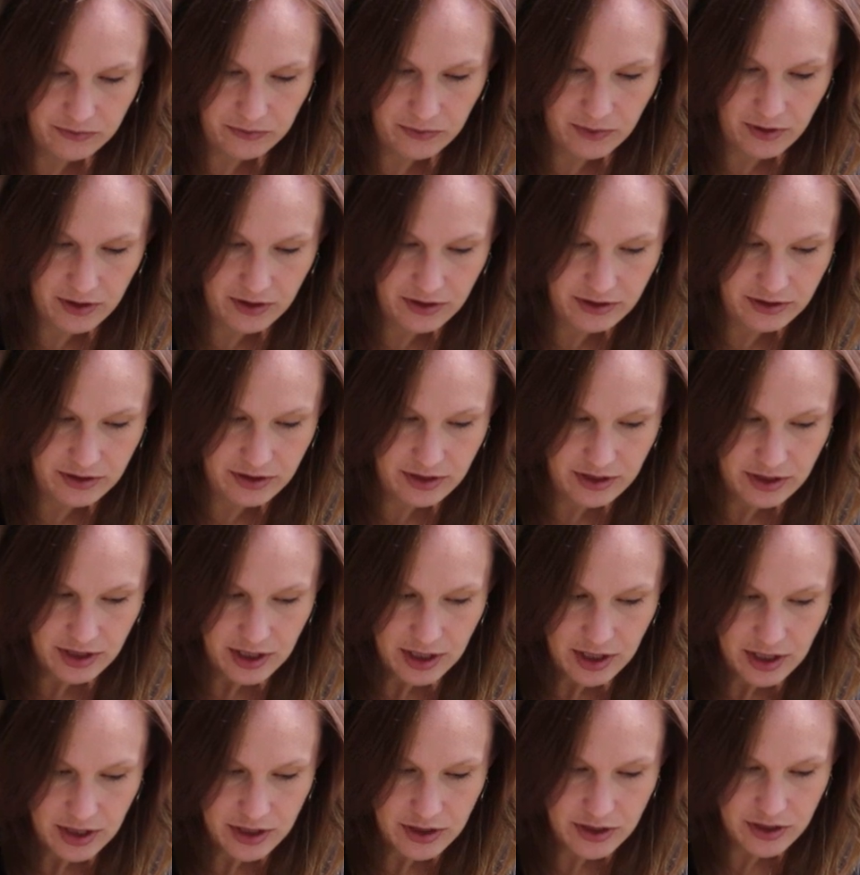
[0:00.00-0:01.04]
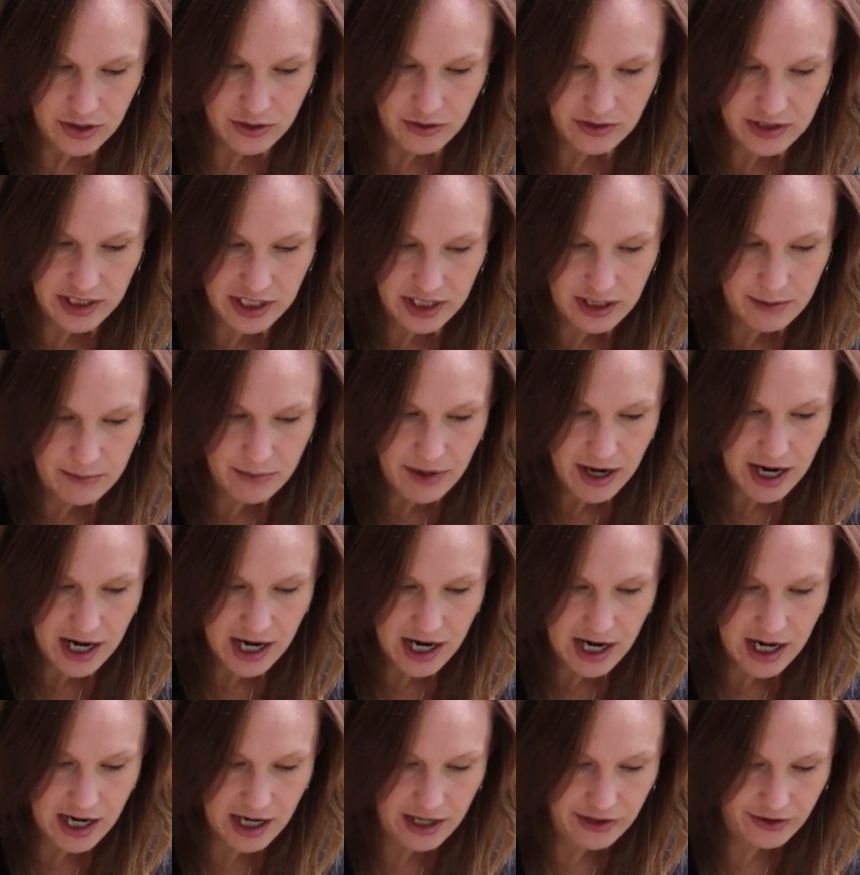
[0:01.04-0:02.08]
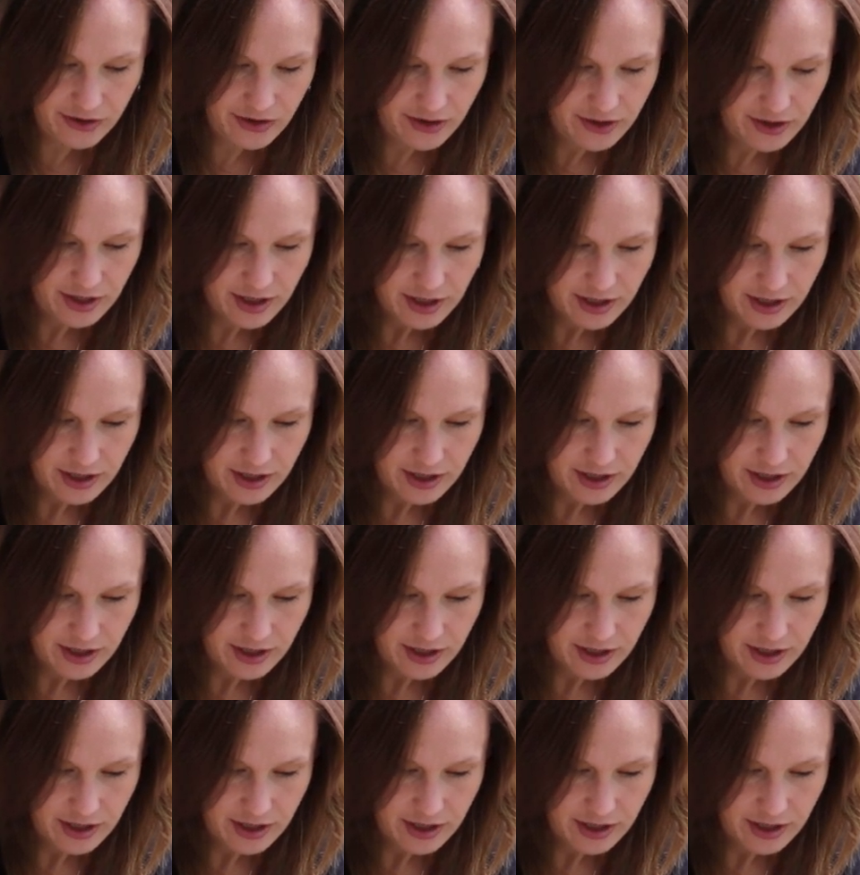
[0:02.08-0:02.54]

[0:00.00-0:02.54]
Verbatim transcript: of wands. Choosing a path.